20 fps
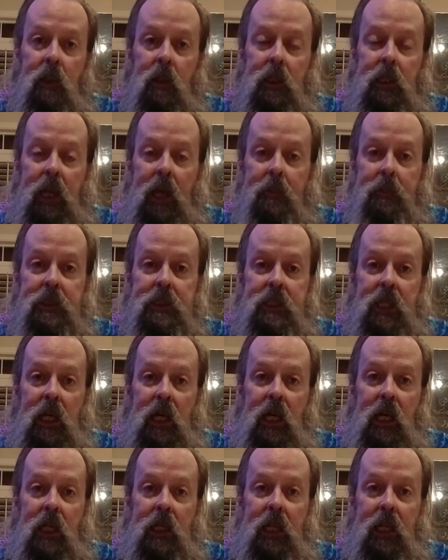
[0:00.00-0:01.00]
on
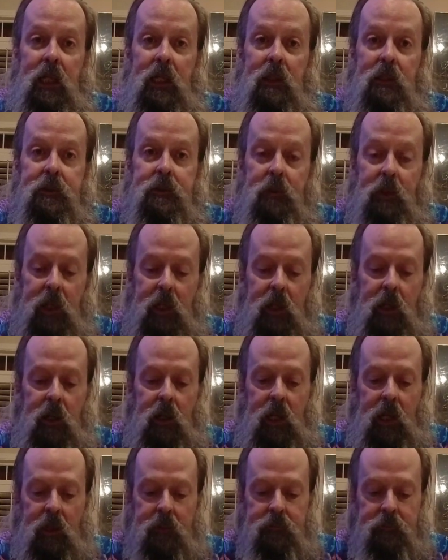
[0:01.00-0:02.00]
Amazon and
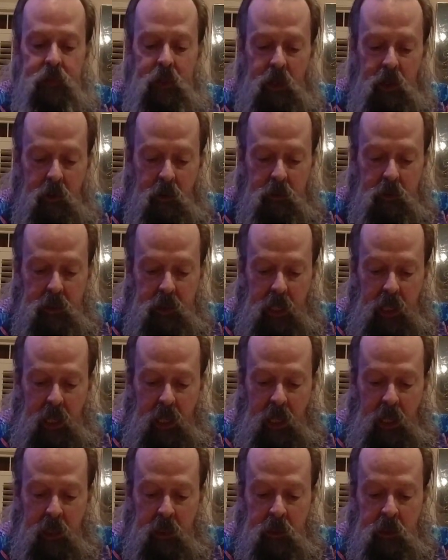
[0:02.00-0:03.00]
elsewhere and found
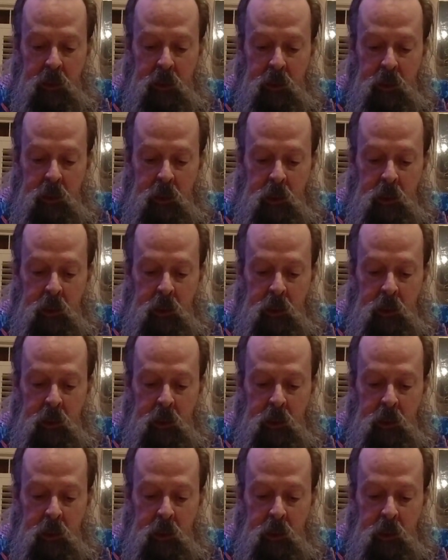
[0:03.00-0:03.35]
that